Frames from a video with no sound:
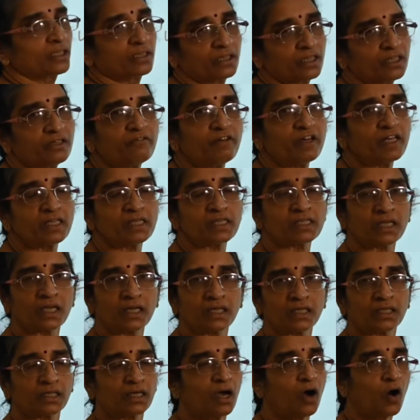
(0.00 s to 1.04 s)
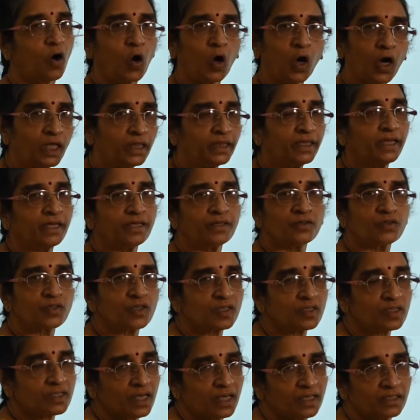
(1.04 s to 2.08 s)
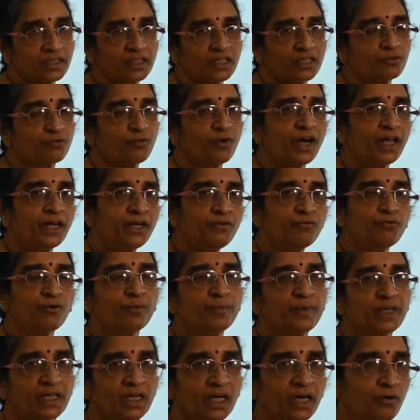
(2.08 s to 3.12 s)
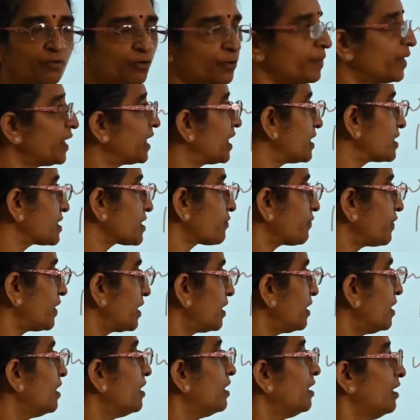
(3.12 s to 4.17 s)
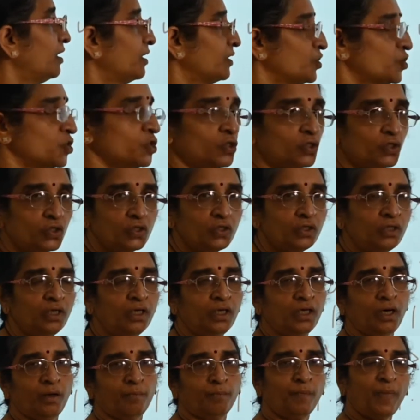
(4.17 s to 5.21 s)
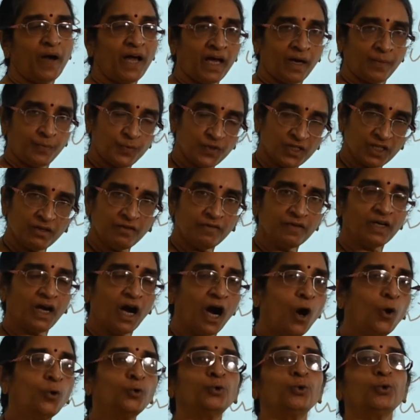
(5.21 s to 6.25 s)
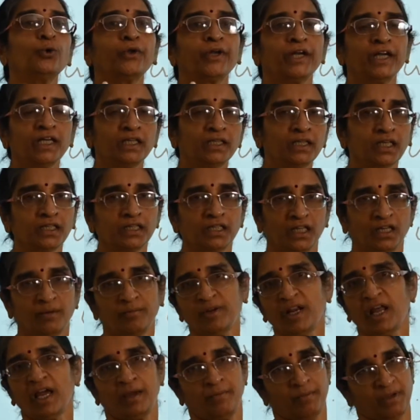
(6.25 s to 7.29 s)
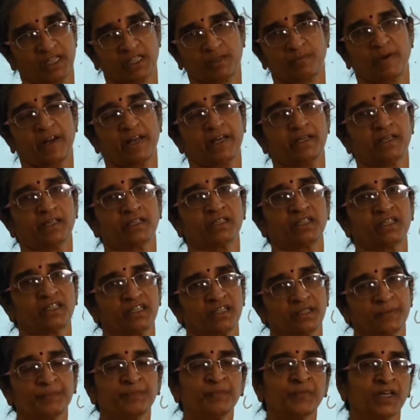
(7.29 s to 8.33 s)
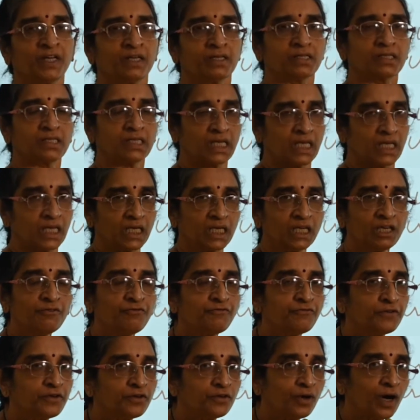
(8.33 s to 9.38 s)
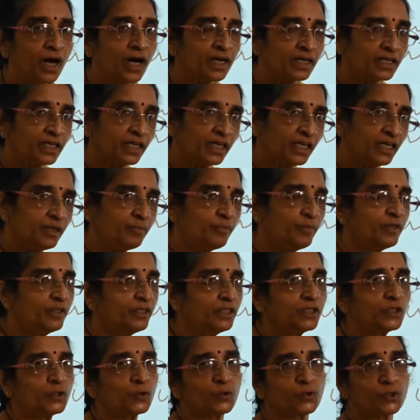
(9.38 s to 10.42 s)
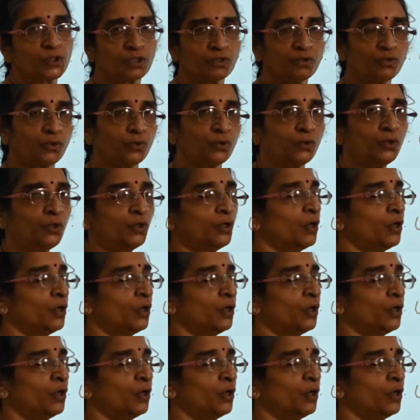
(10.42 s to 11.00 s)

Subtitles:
given set. All the entries are there, 1 omega omega square. So by observing how to read the table, I am explaining here. See, if you are able to show